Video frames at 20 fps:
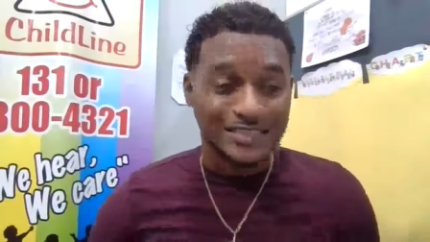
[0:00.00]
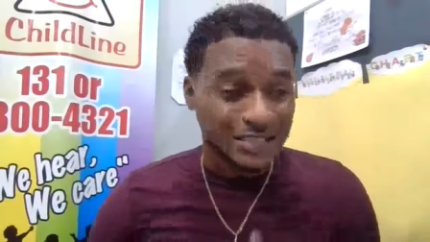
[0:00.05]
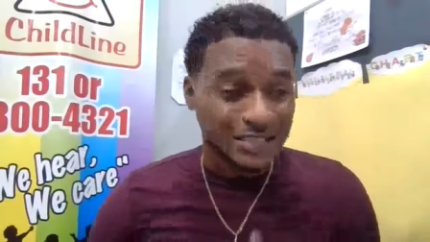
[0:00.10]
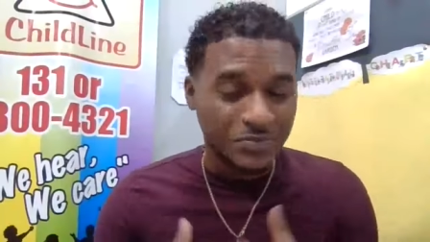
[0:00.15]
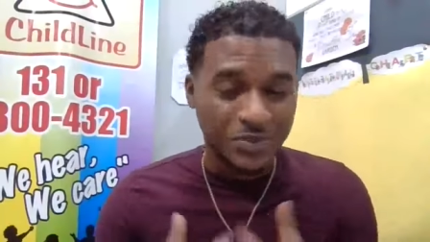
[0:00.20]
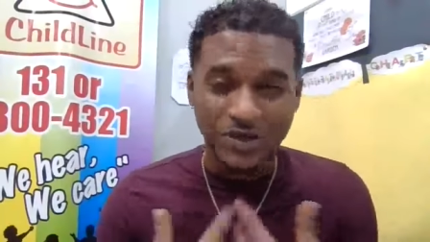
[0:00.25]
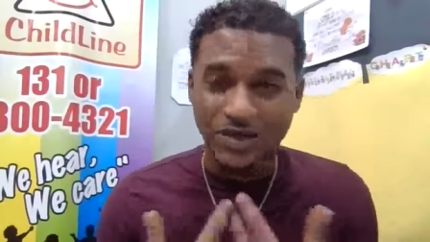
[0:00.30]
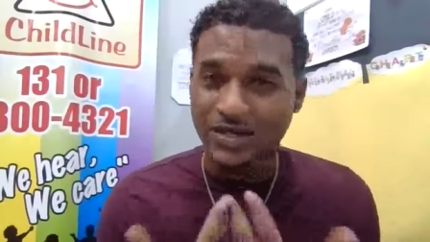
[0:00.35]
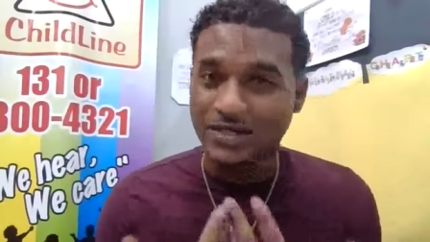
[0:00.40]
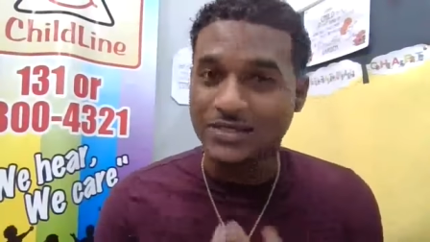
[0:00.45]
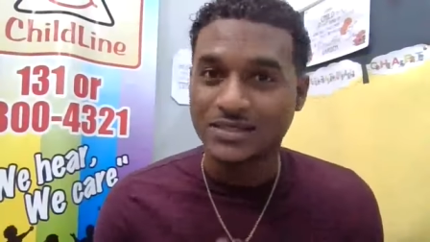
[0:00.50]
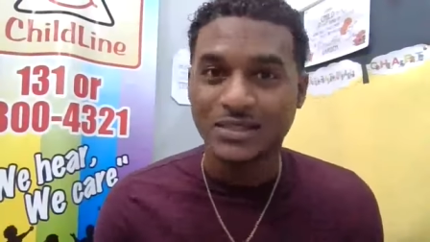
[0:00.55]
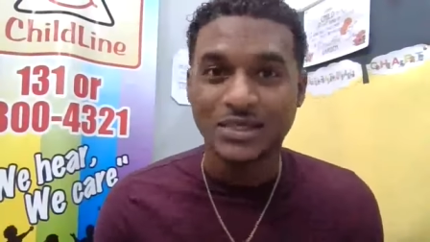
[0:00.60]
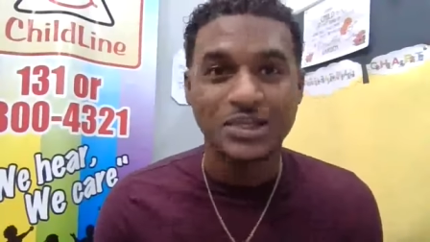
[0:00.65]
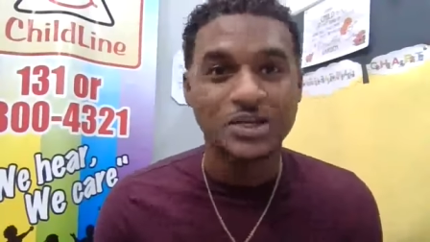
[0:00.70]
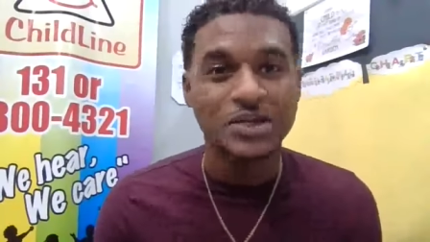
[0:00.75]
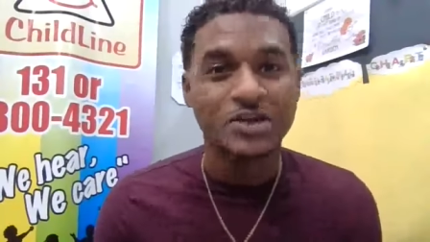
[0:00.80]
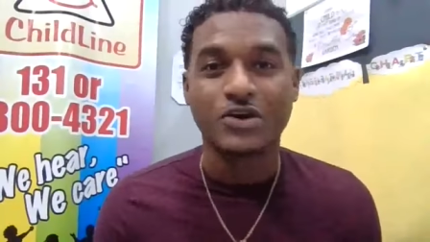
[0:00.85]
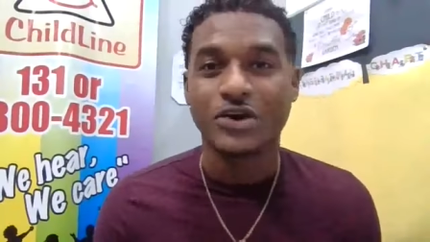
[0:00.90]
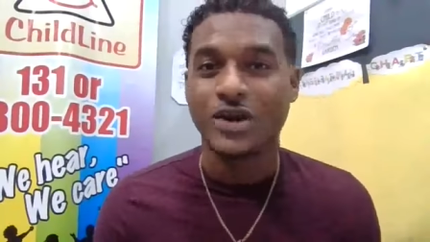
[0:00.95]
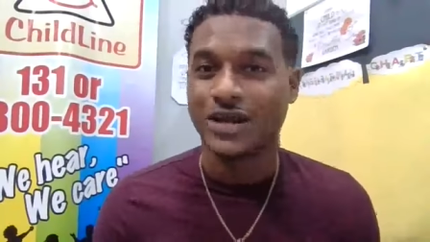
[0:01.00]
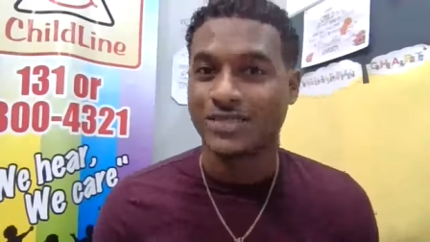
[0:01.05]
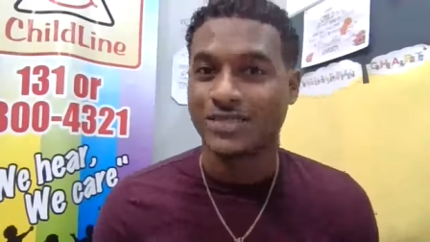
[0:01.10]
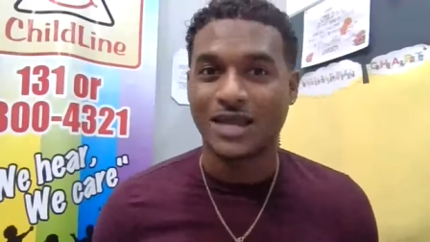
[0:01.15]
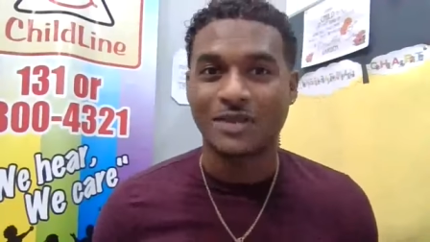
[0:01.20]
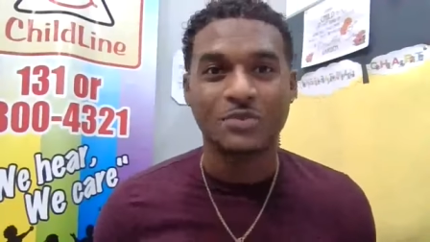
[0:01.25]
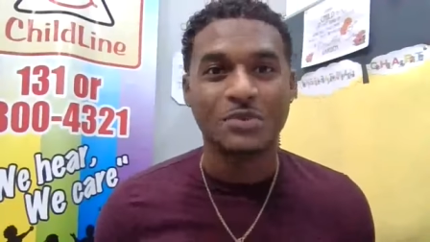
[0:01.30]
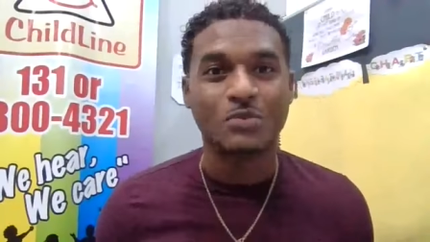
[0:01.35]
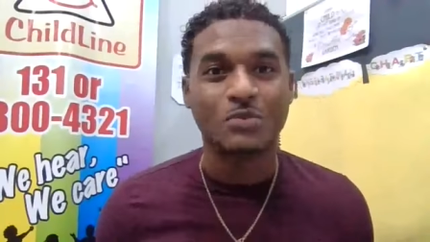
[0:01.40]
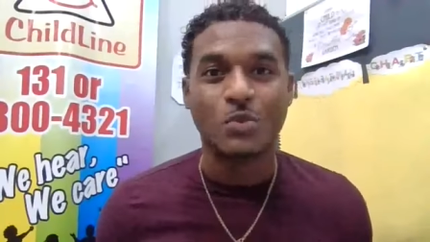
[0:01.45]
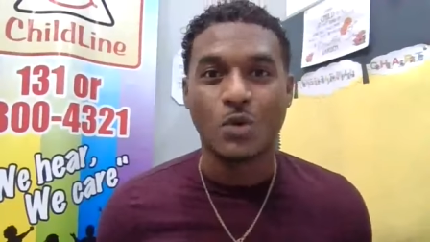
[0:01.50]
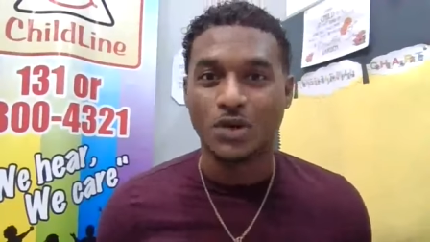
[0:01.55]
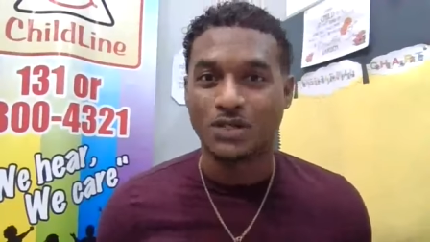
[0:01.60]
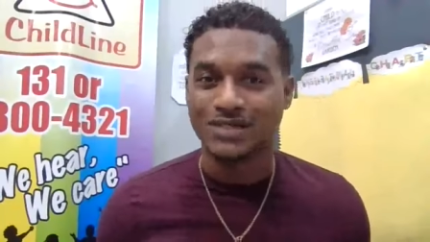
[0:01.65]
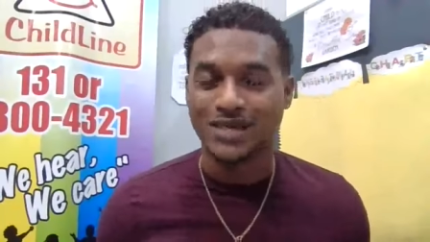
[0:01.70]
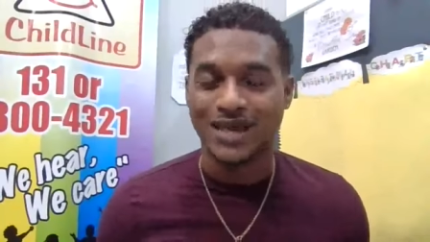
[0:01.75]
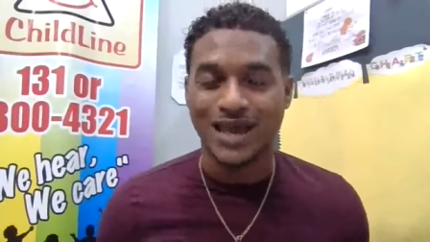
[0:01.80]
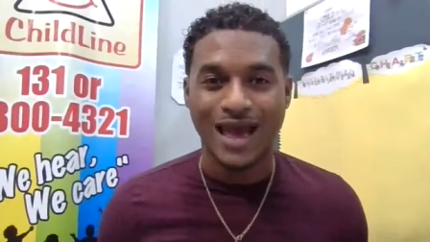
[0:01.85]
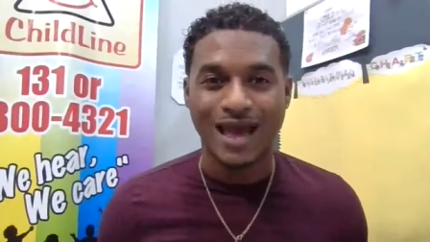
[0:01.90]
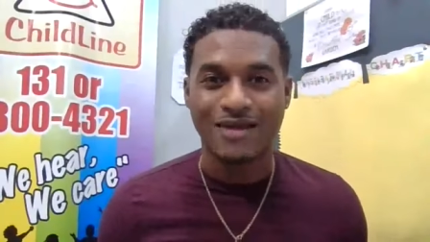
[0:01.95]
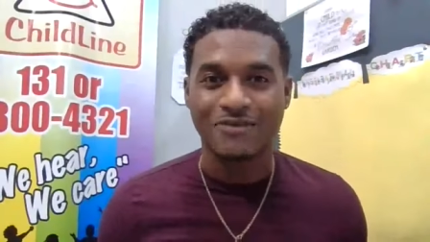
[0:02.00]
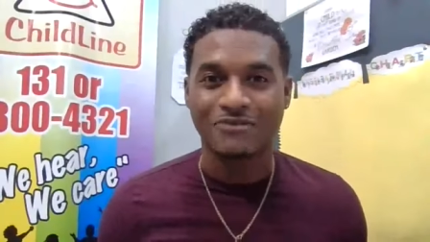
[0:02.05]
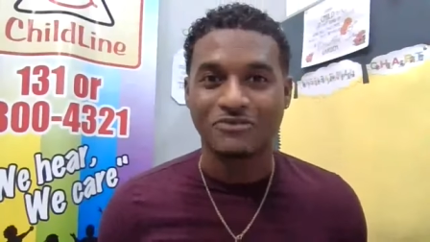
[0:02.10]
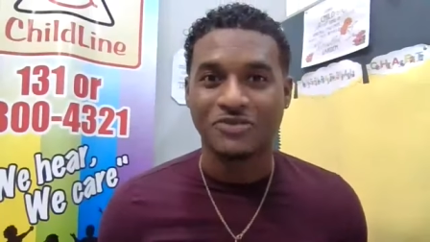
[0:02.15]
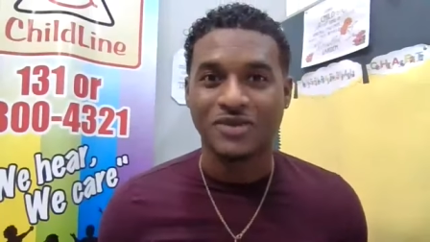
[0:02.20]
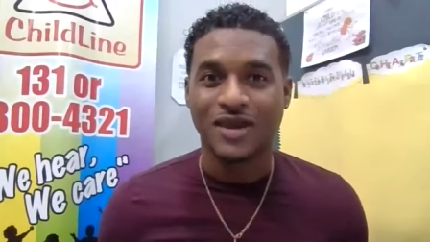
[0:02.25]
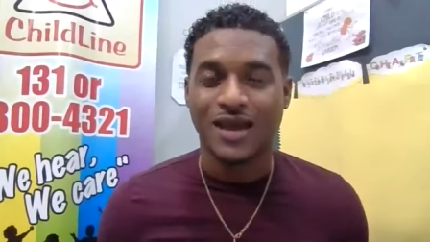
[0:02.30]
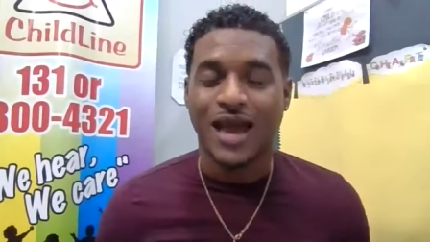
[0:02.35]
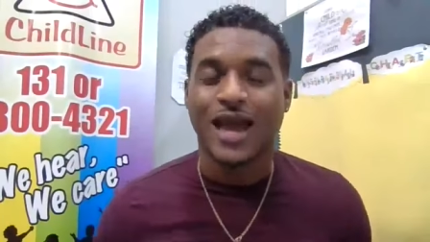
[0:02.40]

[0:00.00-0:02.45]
deeper into the career that we want to have,